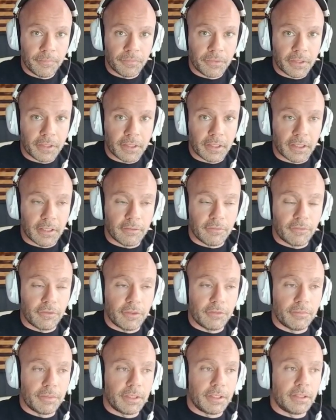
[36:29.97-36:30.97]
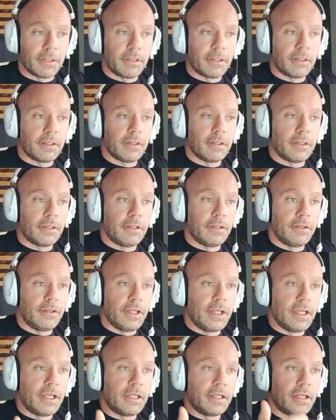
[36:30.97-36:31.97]
Okay, if we've been
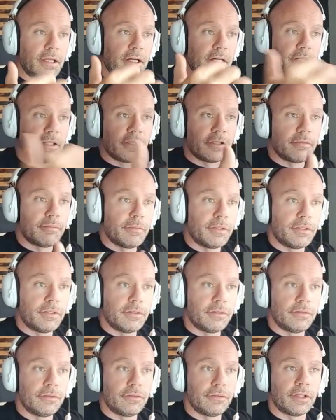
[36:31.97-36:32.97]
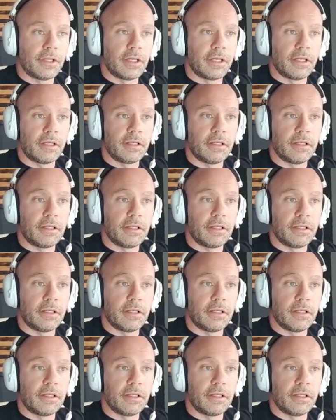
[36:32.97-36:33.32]
hitting other moves that